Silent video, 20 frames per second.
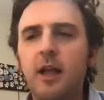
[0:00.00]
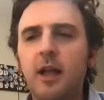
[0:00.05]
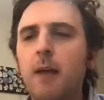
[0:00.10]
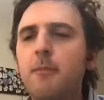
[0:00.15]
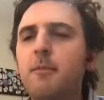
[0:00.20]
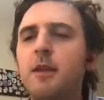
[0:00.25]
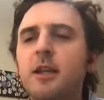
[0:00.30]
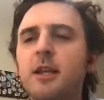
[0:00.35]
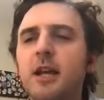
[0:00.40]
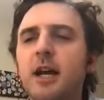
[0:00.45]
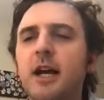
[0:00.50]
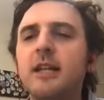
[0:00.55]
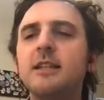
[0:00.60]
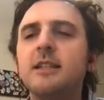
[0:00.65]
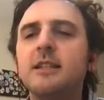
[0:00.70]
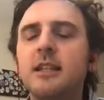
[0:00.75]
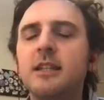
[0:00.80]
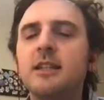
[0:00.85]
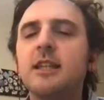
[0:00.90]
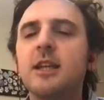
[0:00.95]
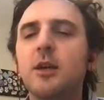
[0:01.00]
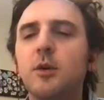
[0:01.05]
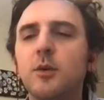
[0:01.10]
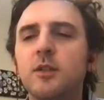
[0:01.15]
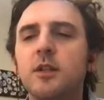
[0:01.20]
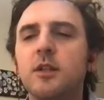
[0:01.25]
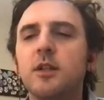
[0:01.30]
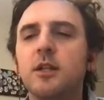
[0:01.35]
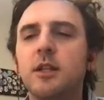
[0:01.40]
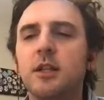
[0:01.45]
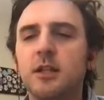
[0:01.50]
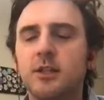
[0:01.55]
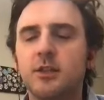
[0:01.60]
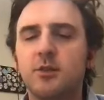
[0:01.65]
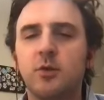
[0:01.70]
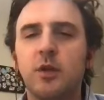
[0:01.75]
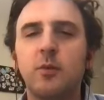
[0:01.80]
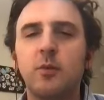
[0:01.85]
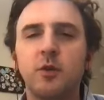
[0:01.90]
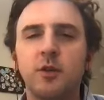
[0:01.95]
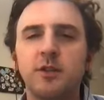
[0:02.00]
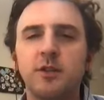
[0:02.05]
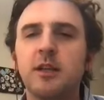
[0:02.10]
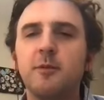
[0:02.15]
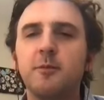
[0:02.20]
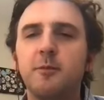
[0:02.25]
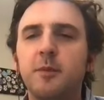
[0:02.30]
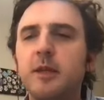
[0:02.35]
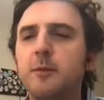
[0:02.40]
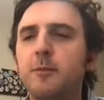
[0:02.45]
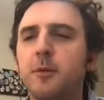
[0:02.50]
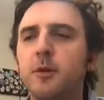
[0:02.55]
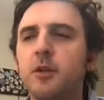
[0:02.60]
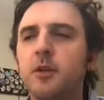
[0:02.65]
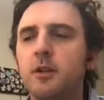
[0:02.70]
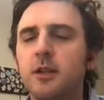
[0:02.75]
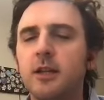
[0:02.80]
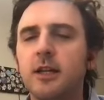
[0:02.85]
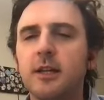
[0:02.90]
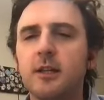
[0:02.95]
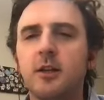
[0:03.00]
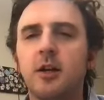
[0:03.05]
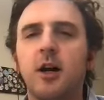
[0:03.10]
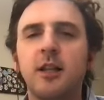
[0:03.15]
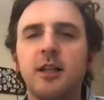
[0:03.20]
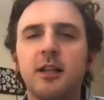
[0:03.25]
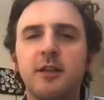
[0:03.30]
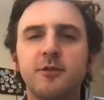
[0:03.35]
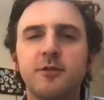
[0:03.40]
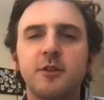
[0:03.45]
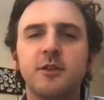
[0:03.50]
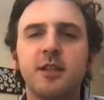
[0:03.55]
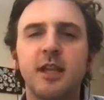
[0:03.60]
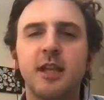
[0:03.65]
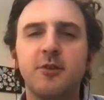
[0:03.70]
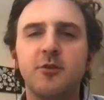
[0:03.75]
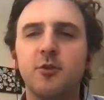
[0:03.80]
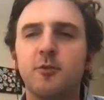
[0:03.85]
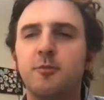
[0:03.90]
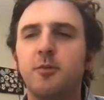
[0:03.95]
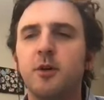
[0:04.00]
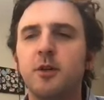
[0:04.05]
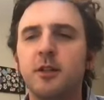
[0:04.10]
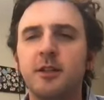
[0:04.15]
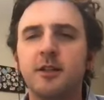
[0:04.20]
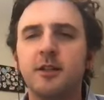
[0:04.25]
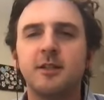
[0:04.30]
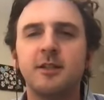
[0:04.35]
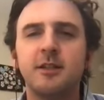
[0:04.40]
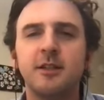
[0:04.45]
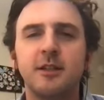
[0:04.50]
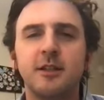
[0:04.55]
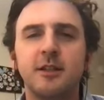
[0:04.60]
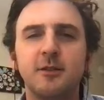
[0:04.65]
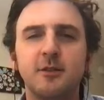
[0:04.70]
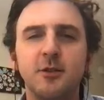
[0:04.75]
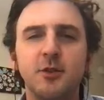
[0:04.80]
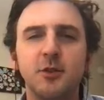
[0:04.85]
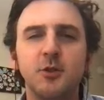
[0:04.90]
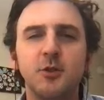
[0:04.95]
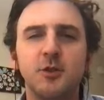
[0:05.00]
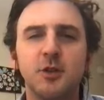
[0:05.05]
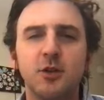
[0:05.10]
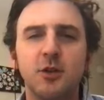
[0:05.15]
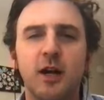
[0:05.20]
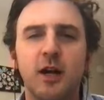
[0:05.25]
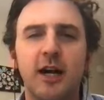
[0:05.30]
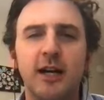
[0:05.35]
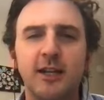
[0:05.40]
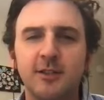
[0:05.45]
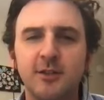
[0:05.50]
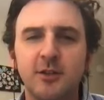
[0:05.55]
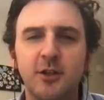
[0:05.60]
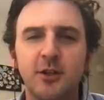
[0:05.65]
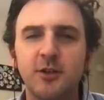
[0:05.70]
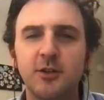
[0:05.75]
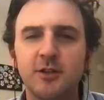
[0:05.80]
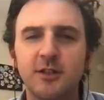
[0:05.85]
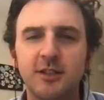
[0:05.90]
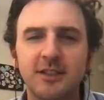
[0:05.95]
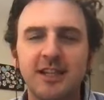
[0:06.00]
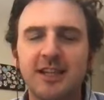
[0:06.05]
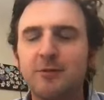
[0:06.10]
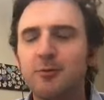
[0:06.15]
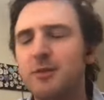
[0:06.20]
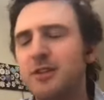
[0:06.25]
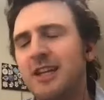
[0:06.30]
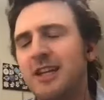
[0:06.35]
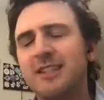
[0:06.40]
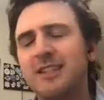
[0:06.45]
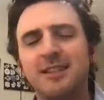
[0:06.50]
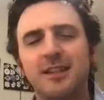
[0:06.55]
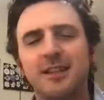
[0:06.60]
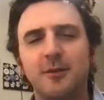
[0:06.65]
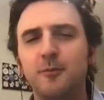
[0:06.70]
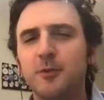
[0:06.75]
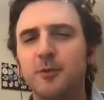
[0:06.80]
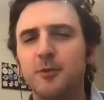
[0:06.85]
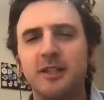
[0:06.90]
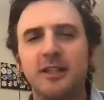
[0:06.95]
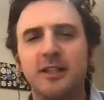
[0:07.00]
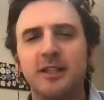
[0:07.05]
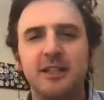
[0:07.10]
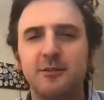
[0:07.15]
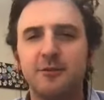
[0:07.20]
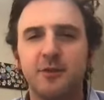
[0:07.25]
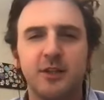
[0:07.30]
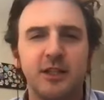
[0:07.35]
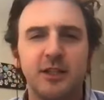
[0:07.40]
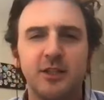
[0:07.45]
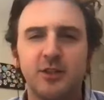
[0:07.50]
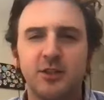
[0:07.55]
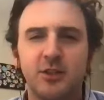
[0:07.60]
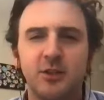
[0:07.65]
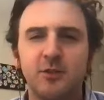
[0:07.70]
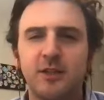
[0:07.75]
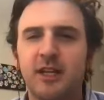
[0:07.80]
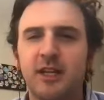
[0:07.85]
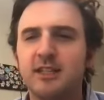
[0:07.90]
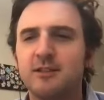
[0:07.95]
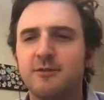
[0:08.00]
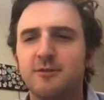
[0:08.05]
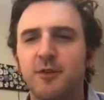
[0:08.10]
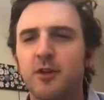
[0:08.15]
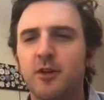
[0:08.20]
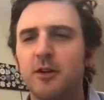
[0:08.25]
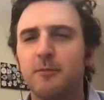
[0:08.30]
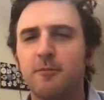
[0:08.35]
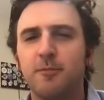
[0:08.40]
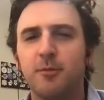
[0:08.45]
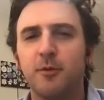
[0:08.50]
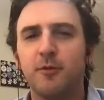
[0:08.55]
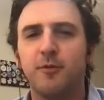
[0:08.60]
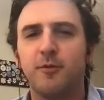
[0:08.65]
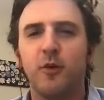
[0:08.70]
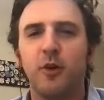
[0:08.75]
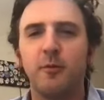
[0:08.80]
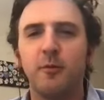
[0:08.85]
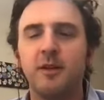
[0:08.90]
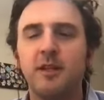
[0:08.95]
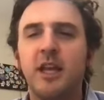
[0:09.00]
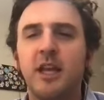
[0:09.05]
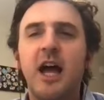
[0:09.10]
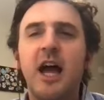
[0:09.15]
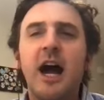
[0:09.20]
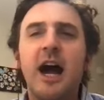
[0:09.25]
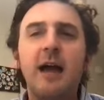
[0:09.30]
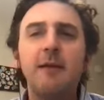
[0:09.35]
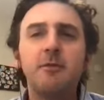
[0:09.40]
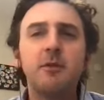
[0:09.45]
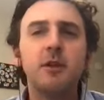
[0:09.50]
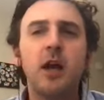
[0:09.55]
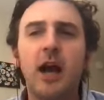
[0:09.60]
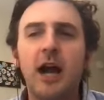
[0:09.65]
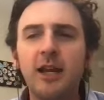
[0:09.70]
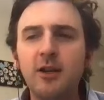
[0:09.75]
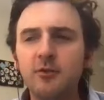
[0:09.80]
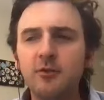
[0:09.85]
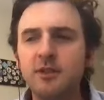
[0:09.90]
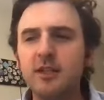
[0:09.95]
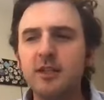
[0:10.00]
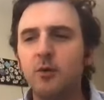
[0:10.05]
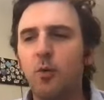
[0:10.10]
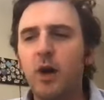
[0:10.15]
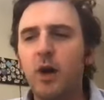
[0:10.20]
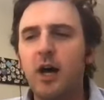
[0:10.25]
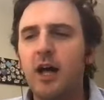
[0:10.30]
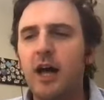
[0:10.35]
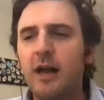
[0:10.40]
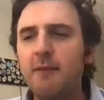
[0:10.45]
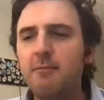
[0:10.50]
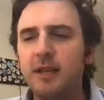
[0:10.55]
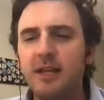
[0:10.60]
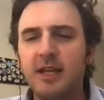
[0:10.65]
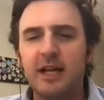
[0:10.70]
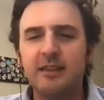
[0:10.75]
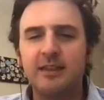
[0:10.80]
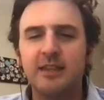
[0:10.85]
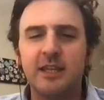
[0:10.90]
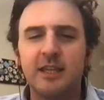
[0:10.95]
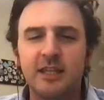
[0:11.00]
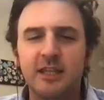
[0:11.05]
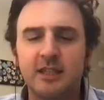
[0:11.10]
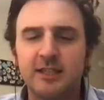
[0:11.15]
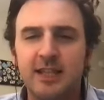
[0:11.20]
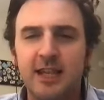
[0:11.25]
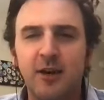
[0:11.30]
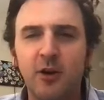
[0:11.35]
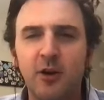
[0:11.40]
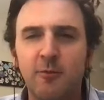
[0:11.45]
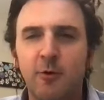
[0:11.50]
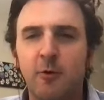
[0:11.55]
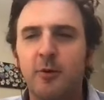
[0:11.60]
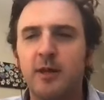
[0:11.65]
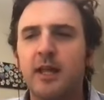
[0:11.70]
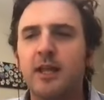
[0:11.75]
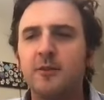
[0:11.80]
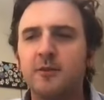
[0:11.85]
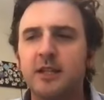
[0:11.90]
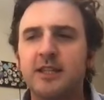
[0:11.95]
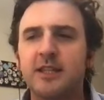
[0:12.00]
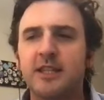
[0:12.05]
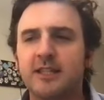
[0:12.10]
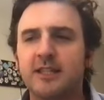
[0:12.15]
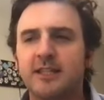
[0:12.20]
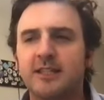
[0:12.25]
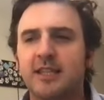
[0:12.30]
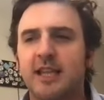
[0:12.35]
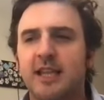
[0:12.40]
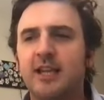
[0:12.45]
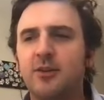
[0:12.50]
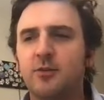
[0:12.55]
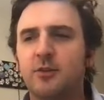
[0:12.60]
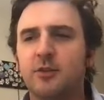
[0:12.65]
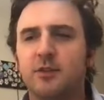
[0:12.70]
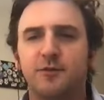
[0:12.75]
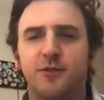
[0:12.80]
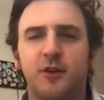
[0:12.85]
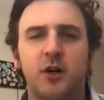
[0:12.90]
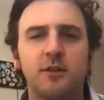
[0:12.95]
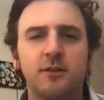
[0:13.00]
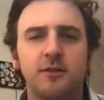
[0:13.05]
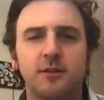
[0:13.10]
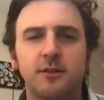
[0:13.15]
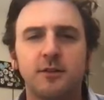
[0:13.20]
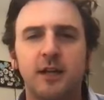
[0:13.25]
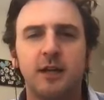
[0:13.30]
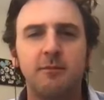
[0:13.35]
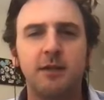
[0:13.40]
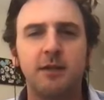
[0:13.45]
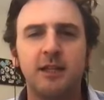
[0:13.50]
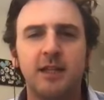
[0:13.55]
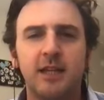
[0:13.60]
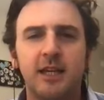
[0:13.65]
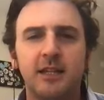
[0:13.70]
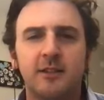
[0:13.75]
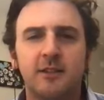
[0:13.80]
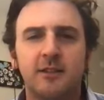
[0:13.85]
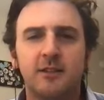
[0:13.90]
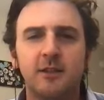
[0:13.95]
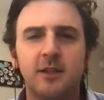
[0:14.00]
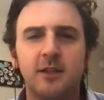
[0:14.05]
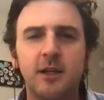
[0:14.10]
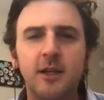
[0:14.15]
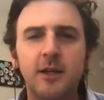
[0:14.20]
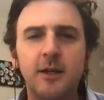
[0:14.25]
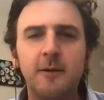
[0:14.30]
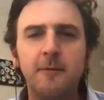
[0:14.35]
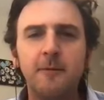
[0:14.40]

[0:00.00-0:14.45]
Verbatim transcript: I, I, mean i did think it was a little extreme where some people are like calling for sandra bullock to lose her oscar like well that's a completely different really? issue that's for a performance i i don't think well i mean i think it's terrible but i don't think that's sandra's fault i mean that's i